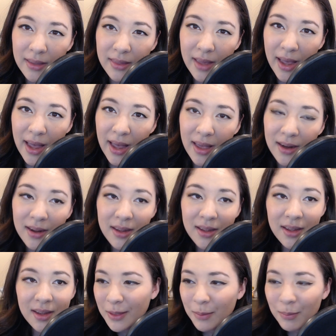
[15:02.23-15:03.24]
that.
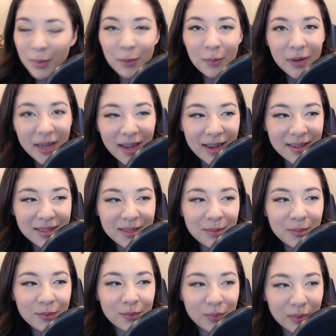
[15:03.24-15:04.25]
But when it has
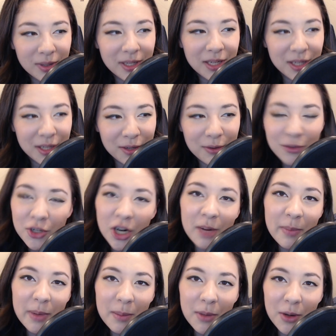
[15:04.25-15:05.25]
some really cute,
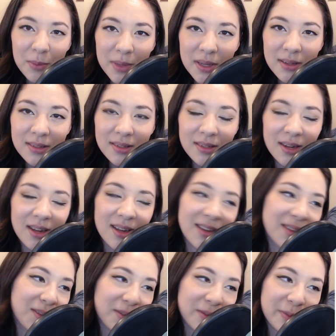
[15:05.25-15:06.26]
charming moments,
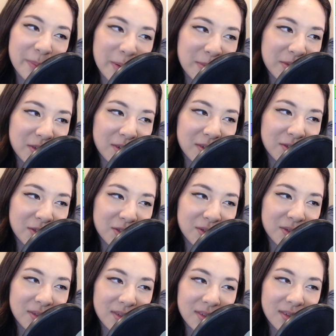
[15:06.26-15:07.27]
ah, those moments are
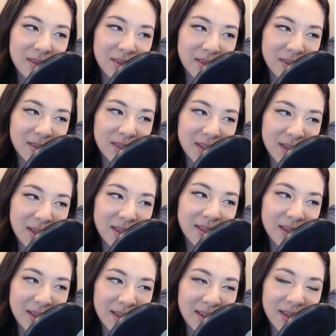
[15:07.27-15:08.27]
just it,
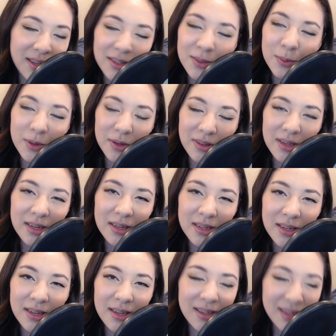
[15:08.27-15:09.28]
it, it's worth it.
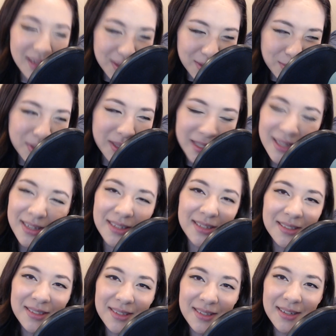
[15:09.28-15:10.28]
it. It really
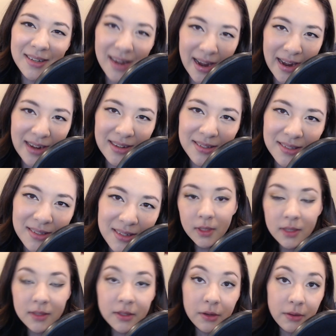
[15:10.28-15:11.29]
is nice.
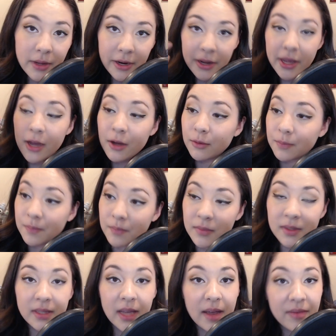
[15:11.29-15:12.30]
So there you go.
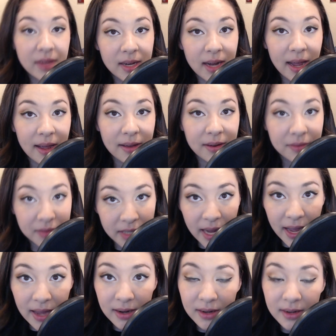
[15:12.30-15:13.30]
7 out of
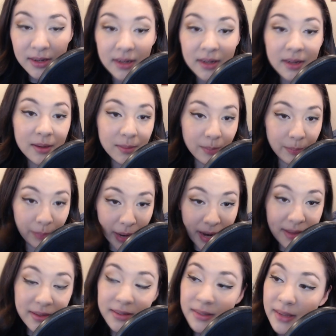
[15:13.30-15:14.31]
10.
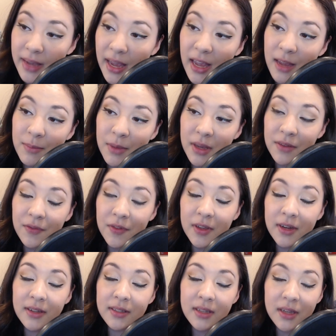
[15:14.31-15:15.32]
Buy this game if
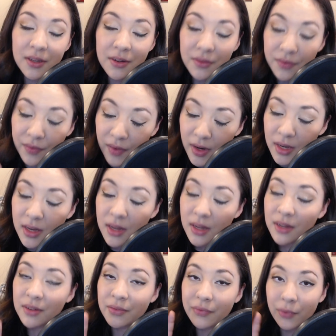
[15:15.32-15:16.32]
it is
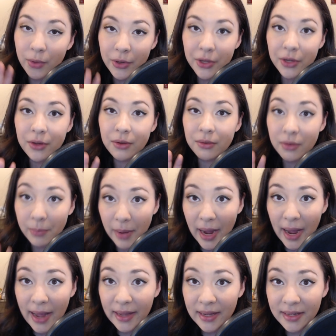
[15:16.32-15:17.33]
convenient for you to
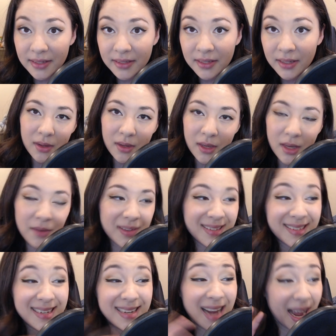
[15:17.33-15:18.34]
buy it. If
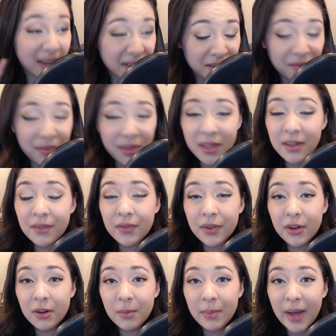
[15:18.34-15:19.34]
it's not convenient for
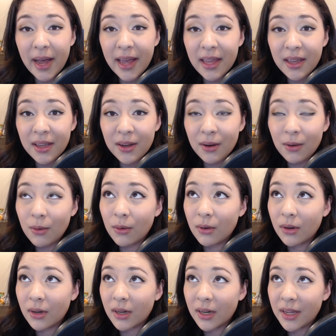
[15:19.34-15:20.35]
you to buy it
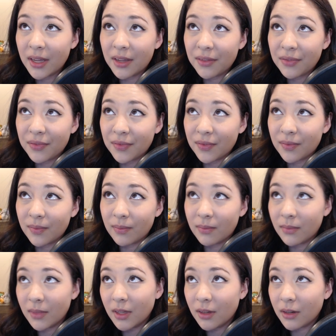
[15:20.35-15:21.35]
or if,
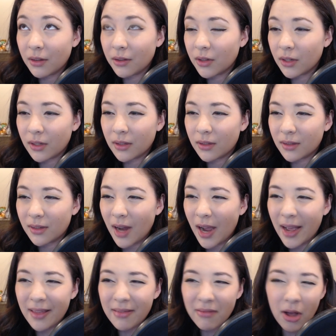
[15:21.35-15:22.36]
you know, you're
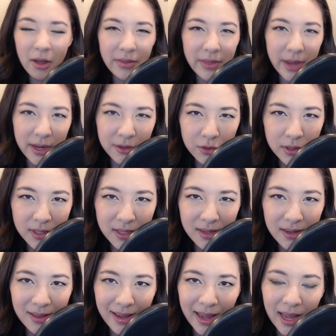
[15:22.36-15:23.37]
not all that interested
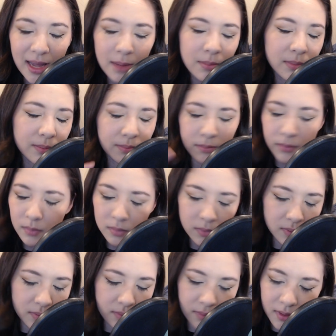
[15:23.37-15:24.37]
in the game,
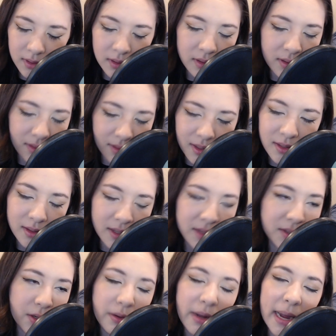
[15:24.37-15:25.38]

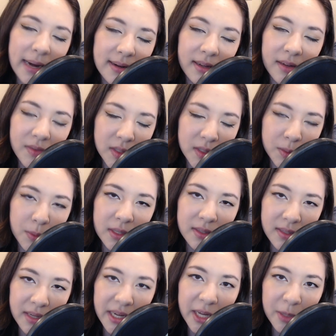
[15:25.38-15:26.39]
it's okay to give this one a
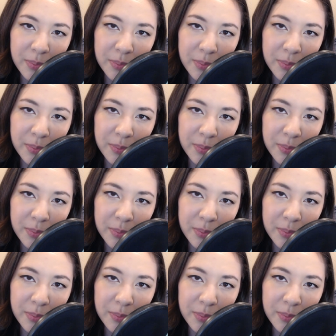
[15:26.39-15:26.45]
skip.